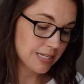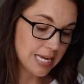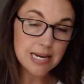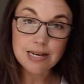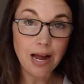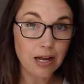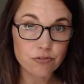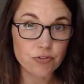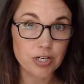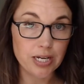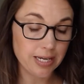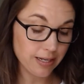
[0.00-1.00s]
cannot
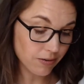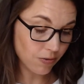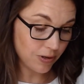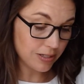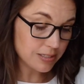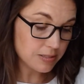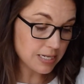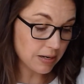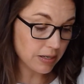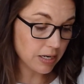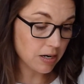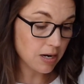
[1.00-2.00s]
forget oils
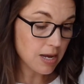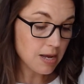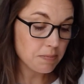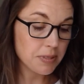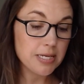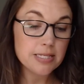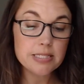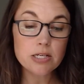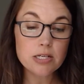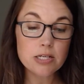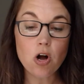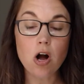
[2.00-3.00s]
down here. Peace
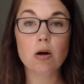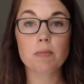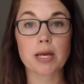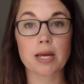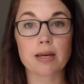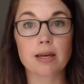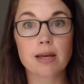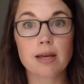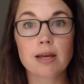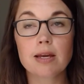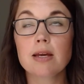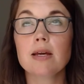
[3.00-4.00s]
and Calming
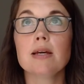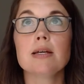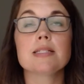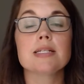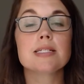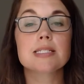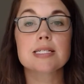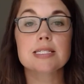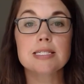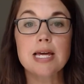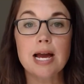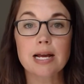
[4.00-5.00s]
does
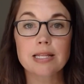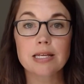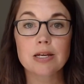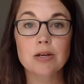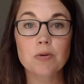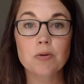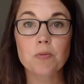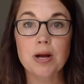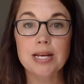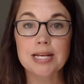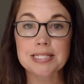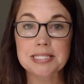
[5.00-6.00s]
exactly
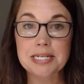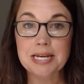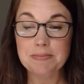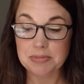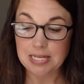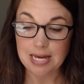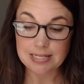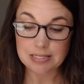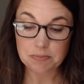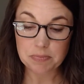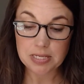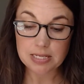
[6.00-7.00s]
what its name
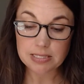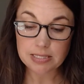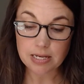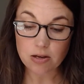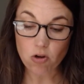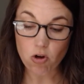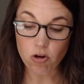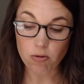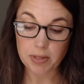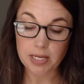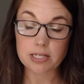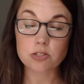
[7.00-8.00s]
says. Peace and
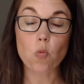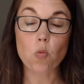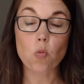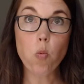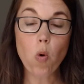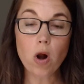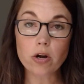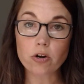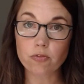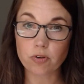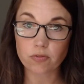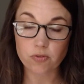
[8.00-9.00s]
calming. It's
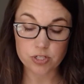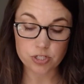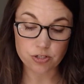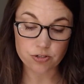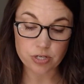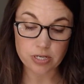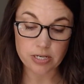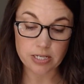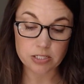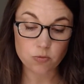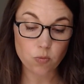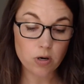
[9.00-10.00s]
wonderful for children.
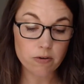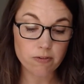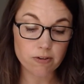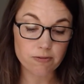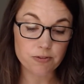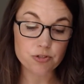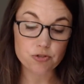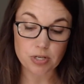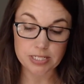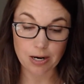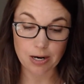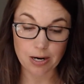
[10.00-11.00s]
It's wonderful for
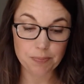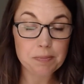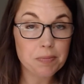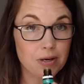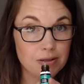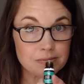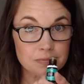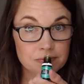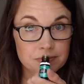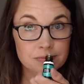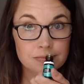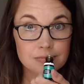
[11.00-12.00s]
stressed out people.
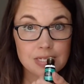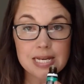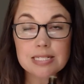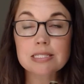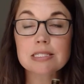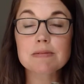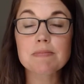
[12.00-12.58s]
It